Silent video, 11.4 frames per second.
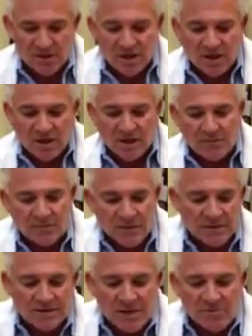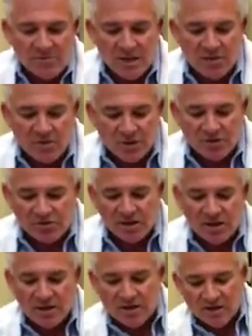The same thing with
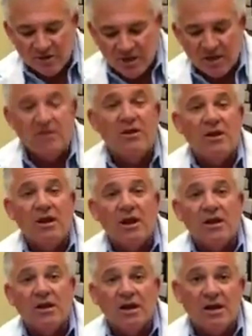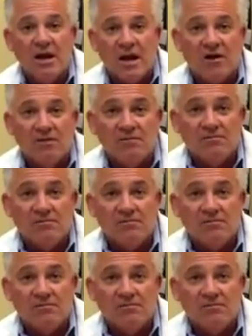the in the canal.